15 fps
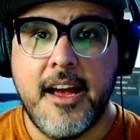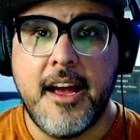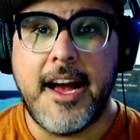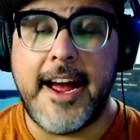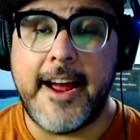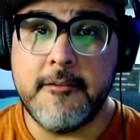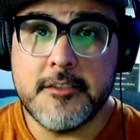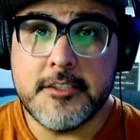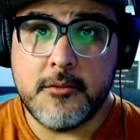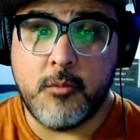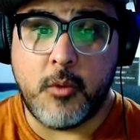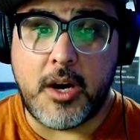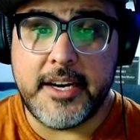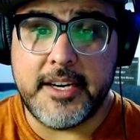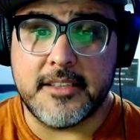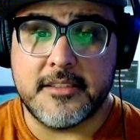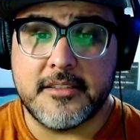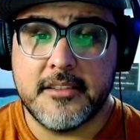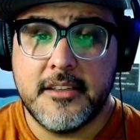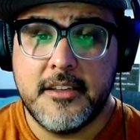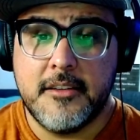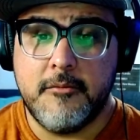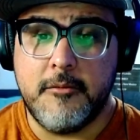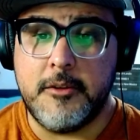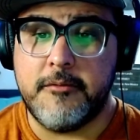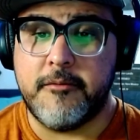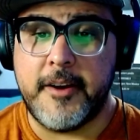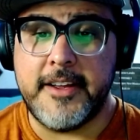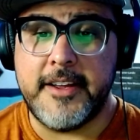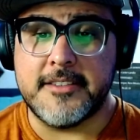I was in Juarez with
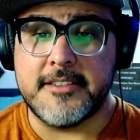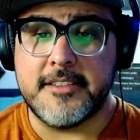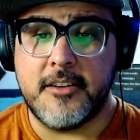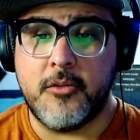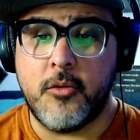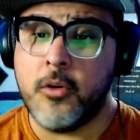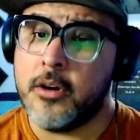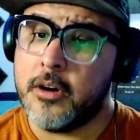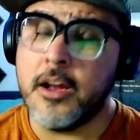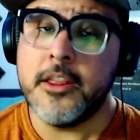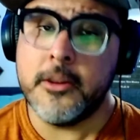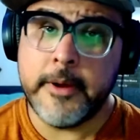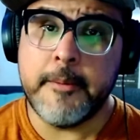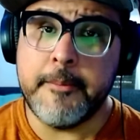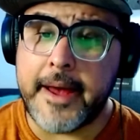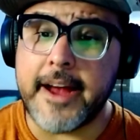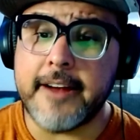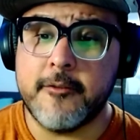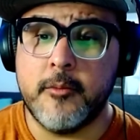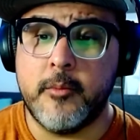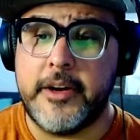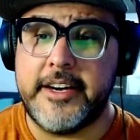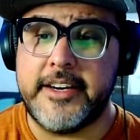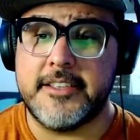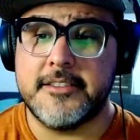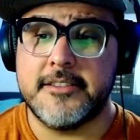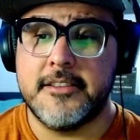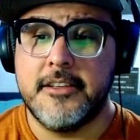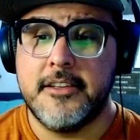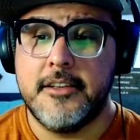friends or on the way back from
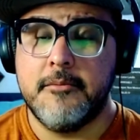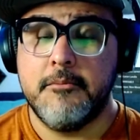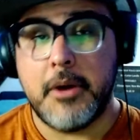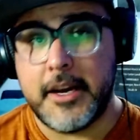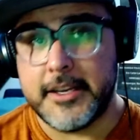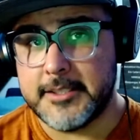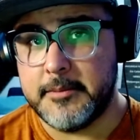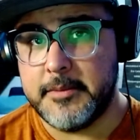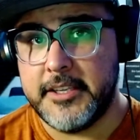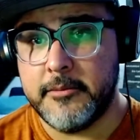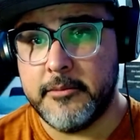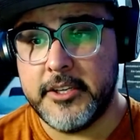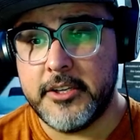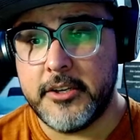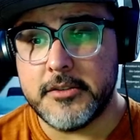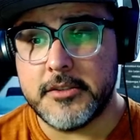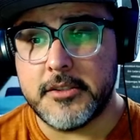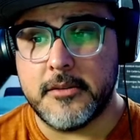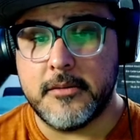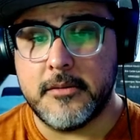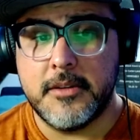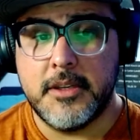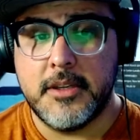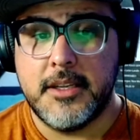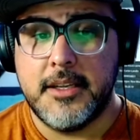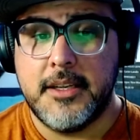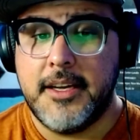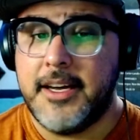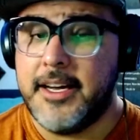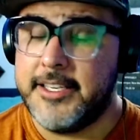Juarez, possibly in Ruidoso.
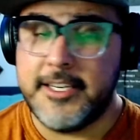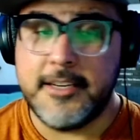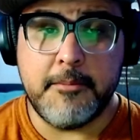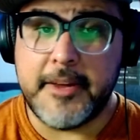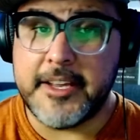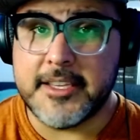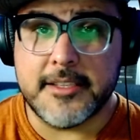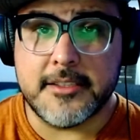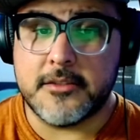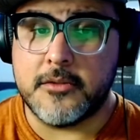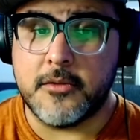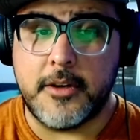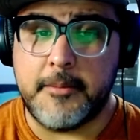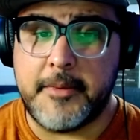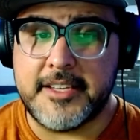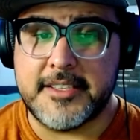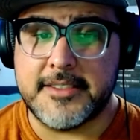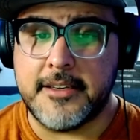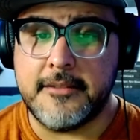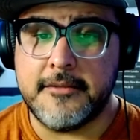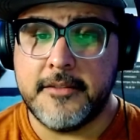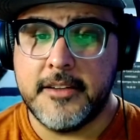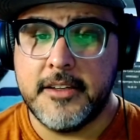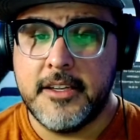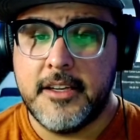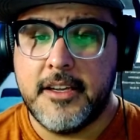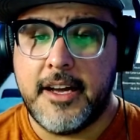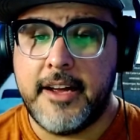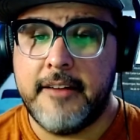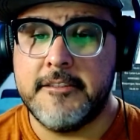I didn't make this story myself.
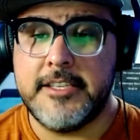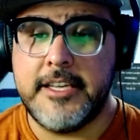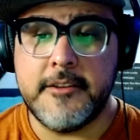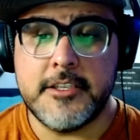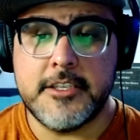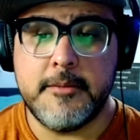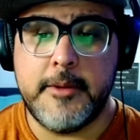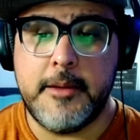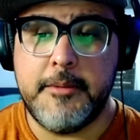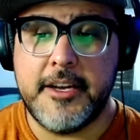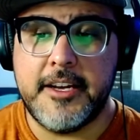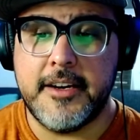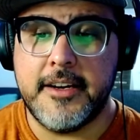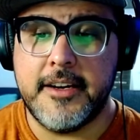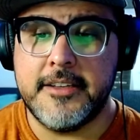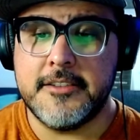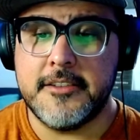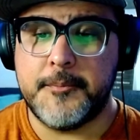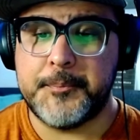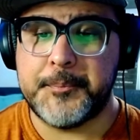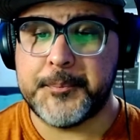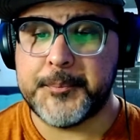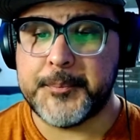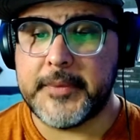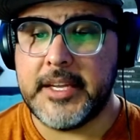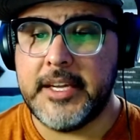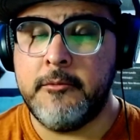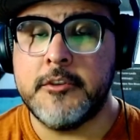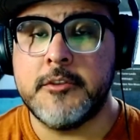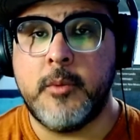I was given to me because
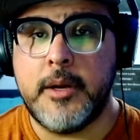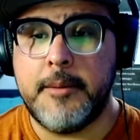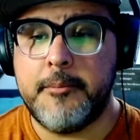it was what